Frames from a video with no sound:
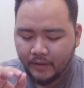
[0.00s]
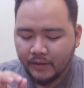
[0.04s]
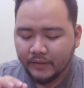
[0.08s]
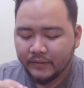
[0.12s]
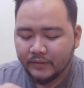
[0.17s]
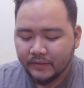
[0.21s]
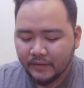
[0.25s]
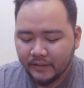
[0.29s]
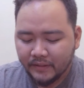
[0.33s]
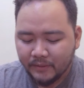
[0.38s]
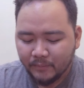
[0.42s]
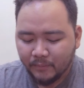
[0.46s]

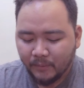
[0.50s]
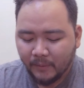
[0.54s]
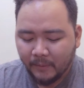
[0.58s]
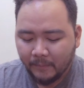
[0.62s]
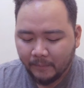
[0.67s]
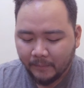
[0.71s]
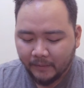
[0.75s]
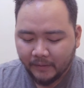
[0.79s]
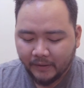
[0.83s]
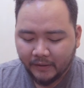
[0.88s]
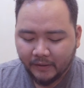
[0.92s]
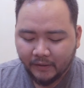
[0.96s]
there's this one
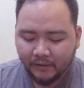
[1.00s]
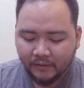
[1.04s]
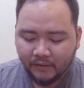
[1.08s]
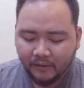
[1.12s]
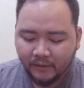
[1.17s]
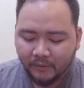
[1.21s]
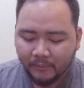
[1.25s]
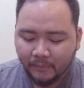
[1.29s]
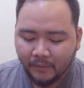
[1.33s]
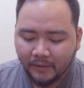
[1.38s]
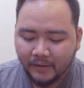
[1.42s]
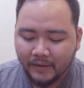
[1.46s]

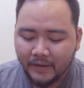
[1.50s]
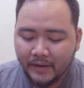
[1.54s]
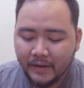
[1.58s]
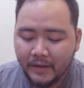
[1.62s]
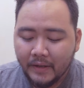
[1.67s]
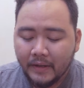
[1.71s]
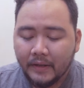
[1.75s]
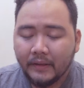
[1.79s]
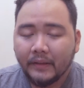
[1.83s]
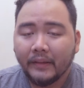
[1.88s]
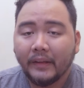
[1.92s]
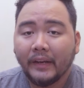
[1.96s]
particular one
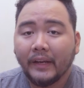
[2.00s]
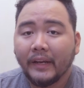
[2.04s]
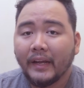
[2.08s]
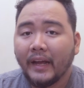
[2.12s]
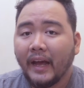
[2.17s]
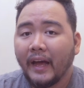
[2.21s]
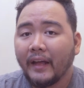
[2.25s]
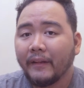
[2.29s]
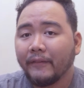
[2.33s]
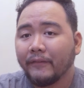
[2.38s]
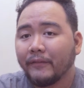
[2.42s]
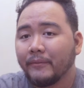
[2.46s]
that I
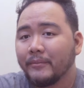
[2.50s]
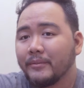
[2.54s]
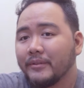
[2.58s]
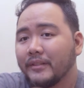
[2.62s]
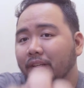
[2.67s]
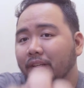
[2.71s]
got from